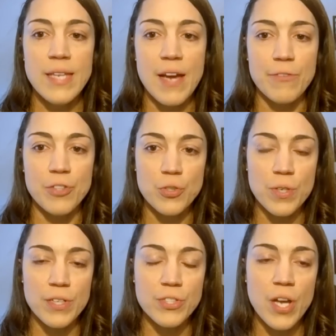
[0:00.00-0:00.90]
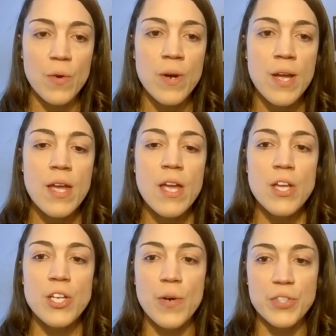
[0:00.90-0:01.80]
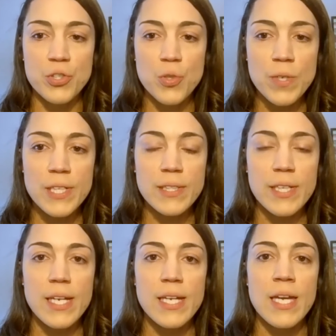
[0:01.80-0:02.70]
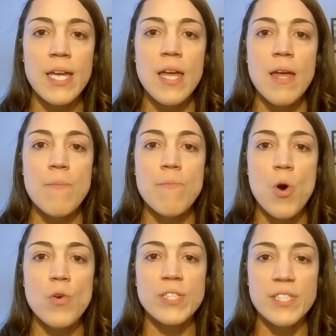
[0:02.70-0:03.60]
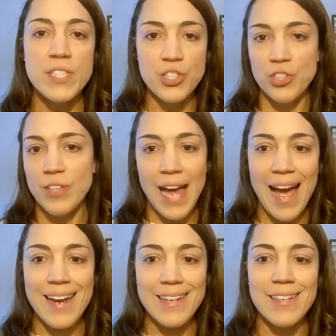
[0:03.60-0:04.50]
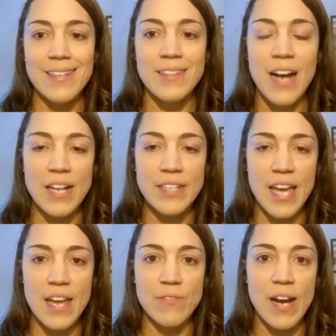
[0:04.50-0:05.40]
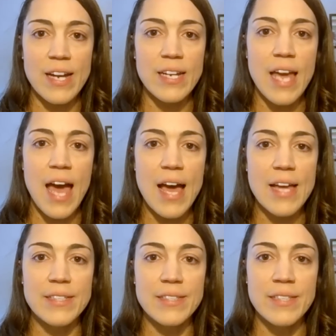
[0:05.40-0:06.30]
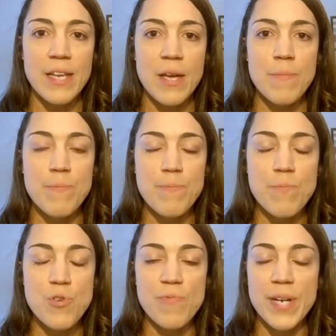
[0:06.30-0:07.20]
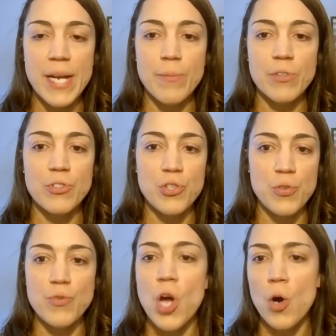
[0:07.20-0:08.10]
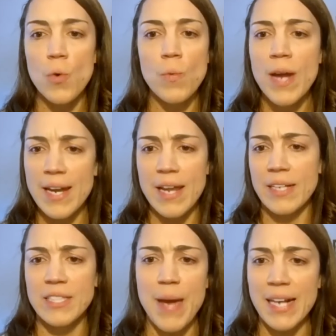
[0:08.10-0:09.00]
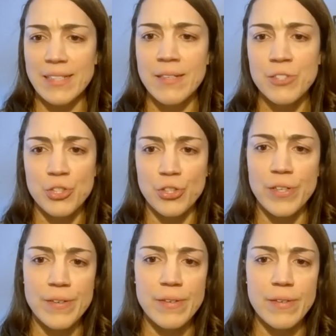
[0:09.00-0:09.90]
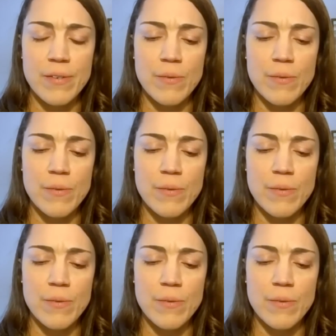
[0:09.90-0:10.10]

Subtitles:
Yeah, for sure. So, you know, historically, most digital ad content, right, has you've been able to know and expect certain